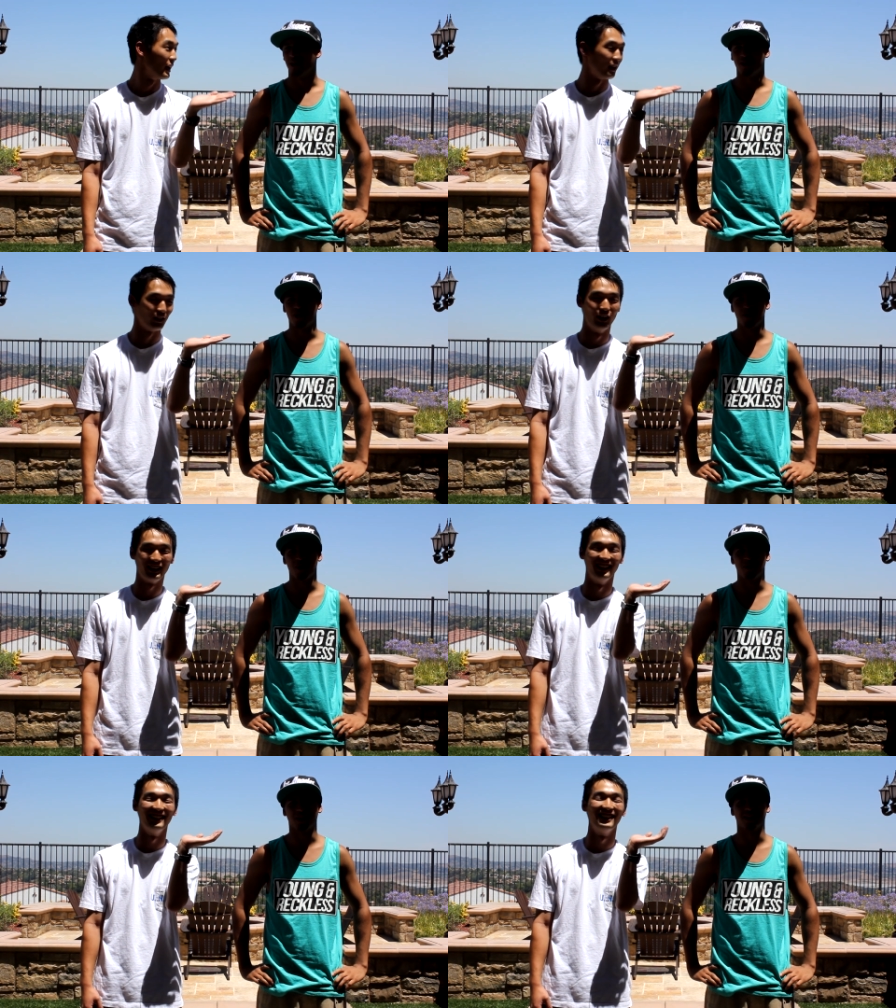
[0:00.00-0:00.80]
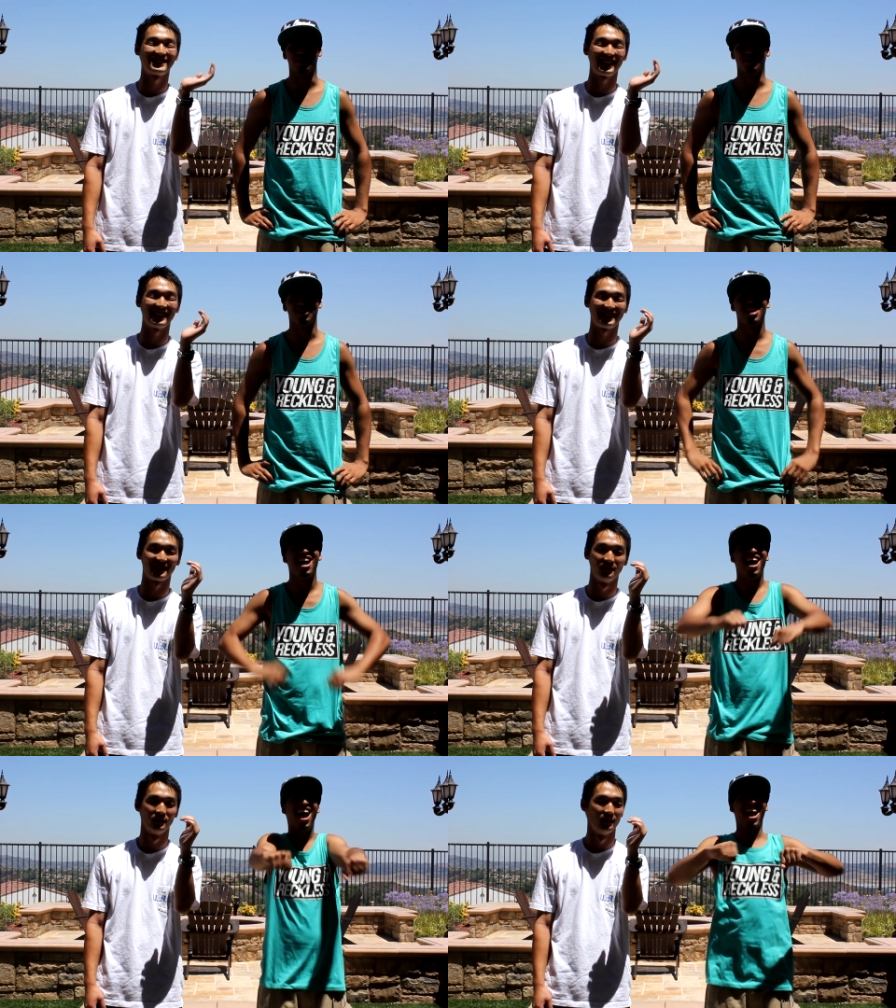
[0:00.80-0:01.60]
yeah, it looks like it.
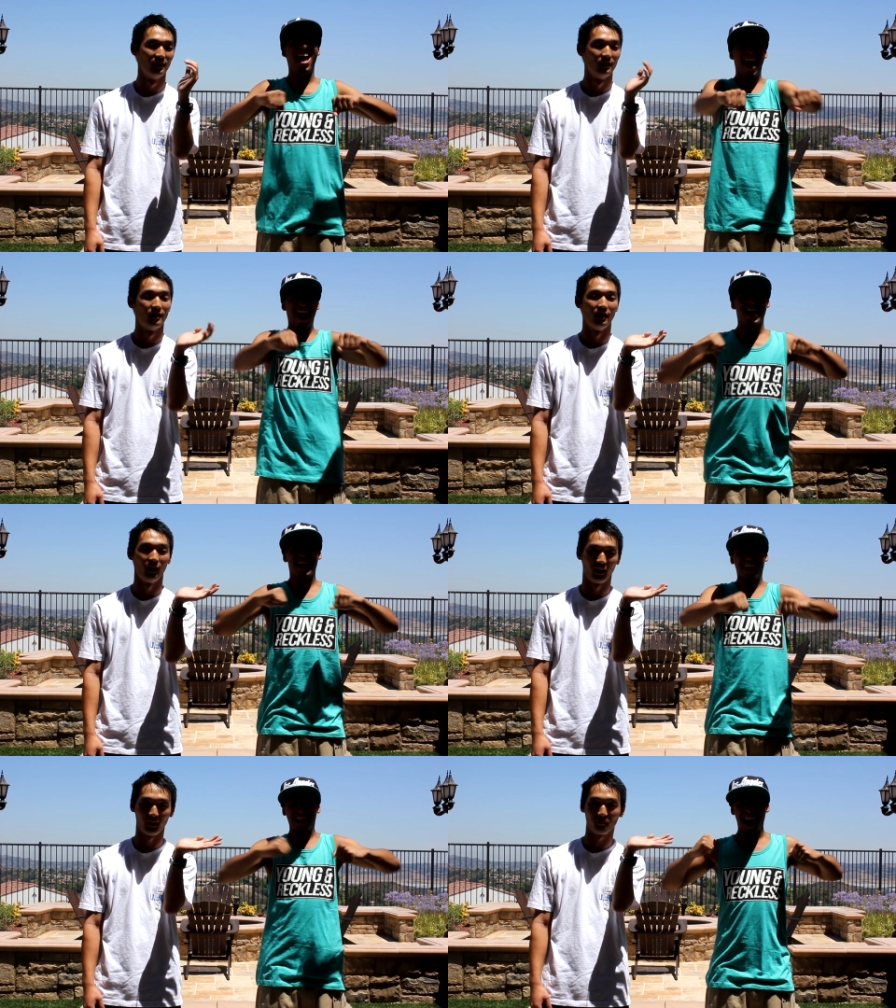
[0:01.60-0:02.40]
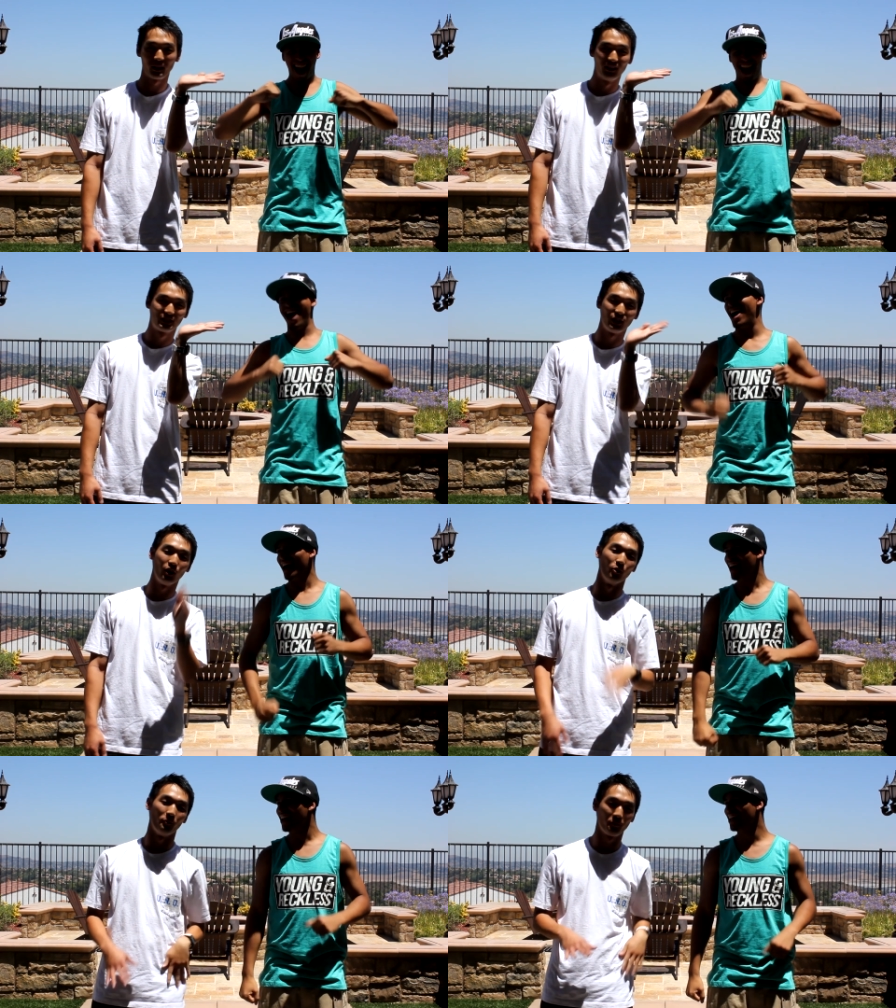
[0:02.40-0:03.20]
Alright,
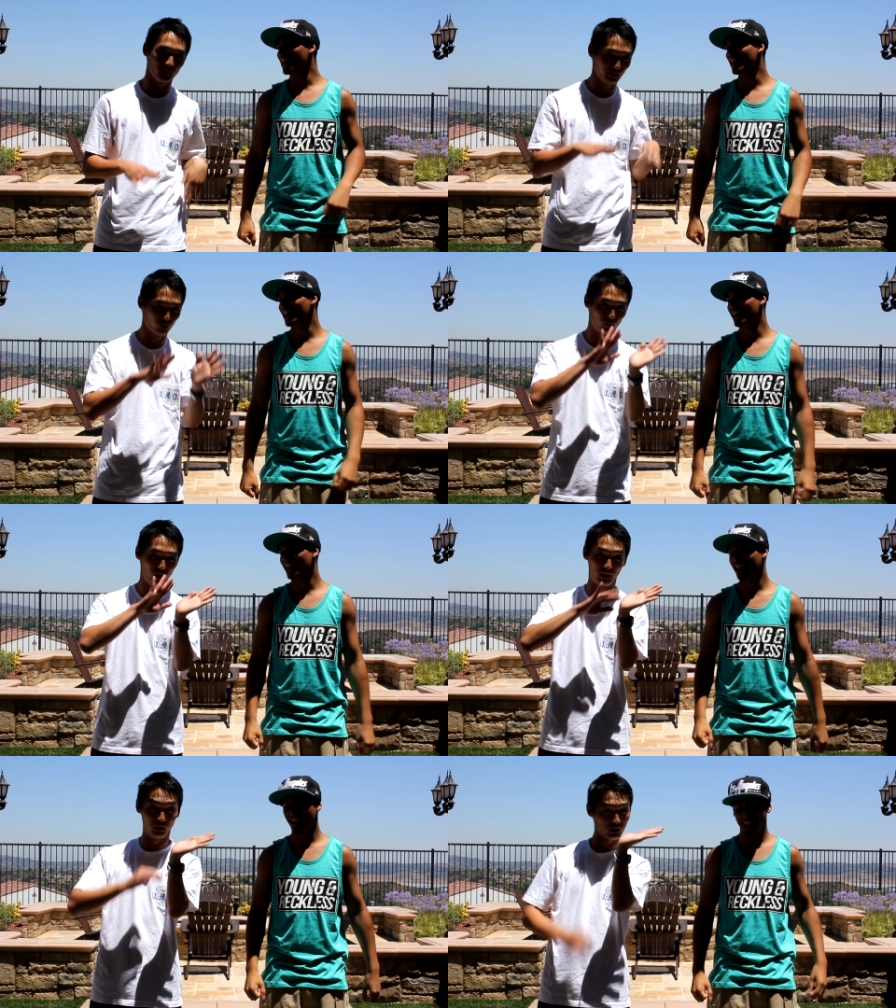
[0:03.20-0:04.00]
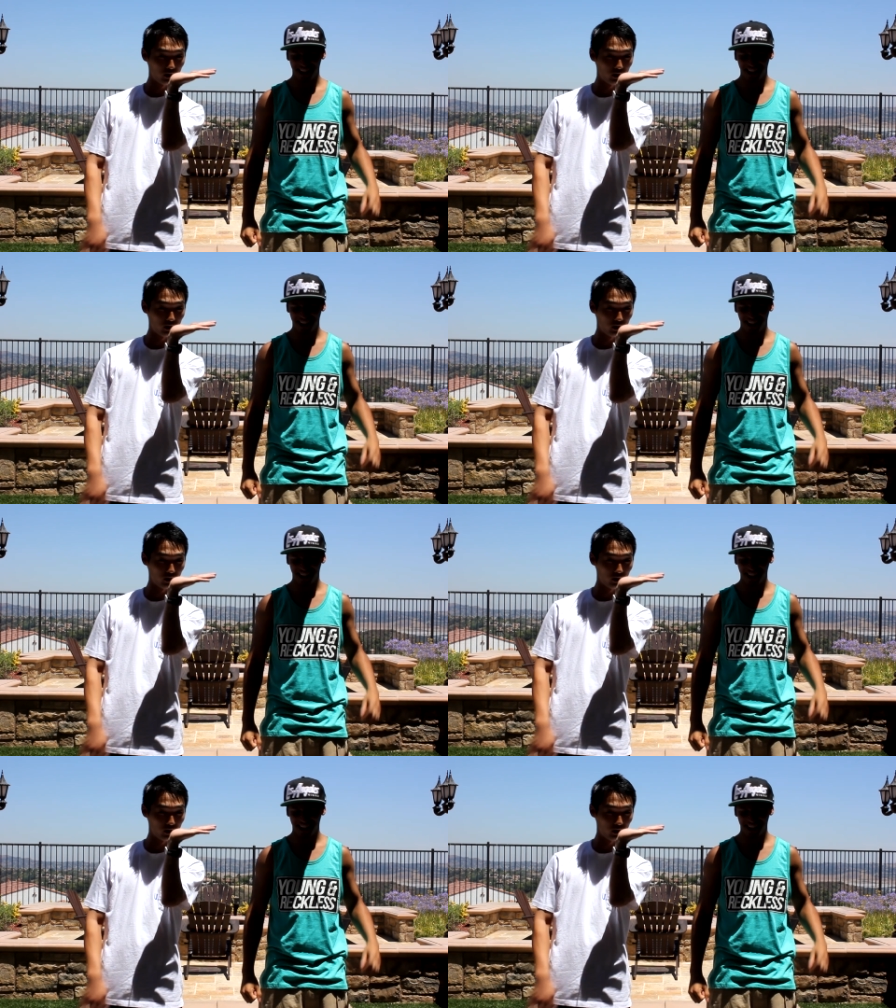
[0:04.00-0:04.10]
so really look in